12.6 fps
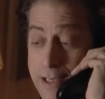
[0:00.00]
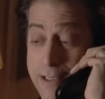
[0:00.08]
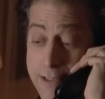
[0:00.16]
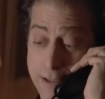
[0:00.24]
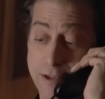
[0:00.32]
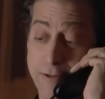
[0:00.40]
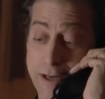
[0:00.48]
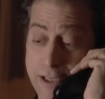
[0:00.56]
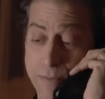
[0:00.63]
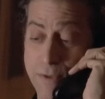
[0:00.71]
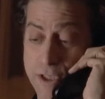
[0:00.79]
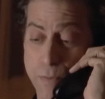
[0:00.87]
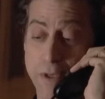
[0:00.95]
It strikes
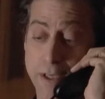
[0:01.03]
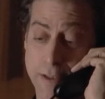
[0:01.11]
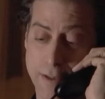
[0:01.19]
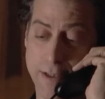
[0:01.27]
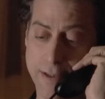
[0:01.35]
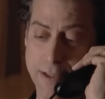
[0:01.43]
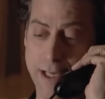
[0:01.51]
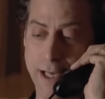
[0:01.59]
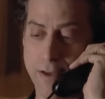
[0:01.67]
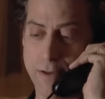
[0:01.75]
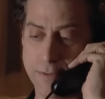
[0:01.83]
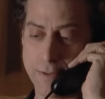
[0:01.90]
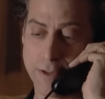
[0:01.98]
me as being a tad,
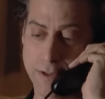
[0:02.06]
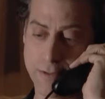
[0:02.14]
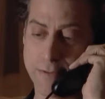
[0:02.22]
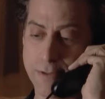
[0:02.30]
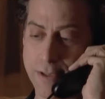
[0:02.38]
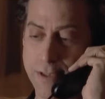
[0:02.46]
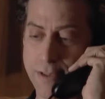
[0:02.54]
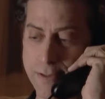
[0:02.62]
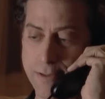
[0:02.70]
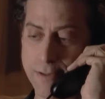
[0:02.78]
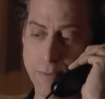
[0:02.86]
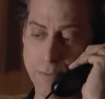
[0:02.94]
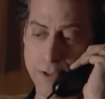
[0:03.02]

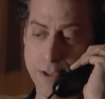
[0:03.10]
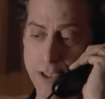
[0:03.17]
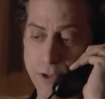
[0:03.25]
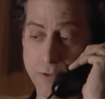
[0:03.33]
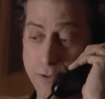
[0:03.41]
homosexual.